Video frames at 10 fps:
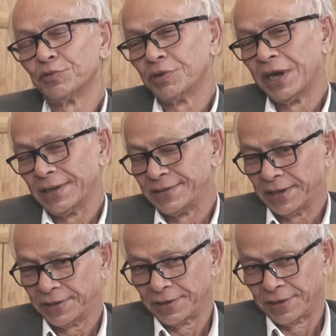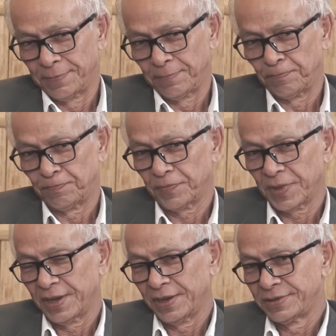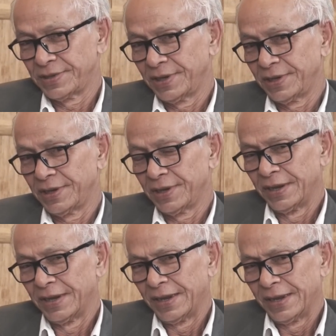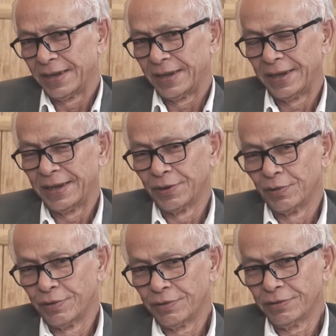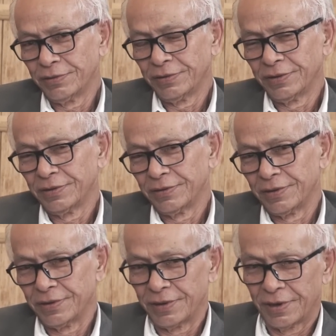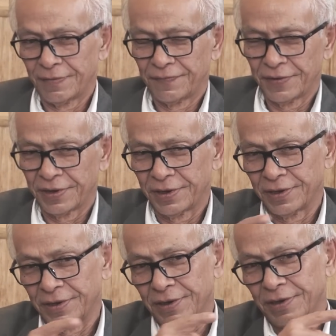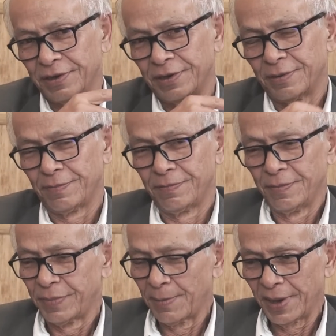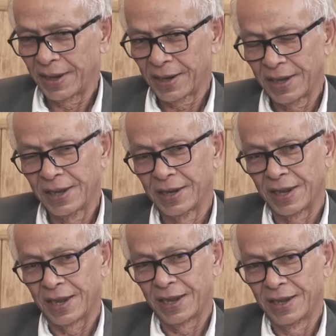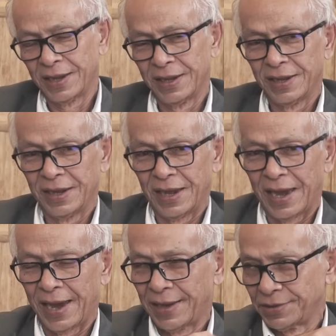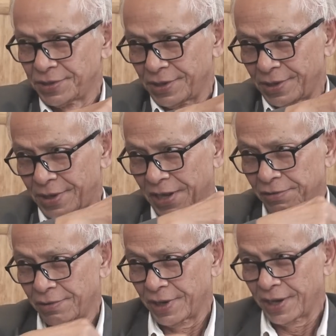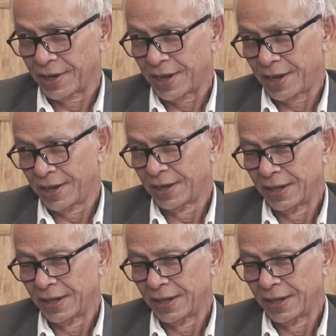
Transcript: to the health sector. See, in the whole of Pamnakara area and Laikor area,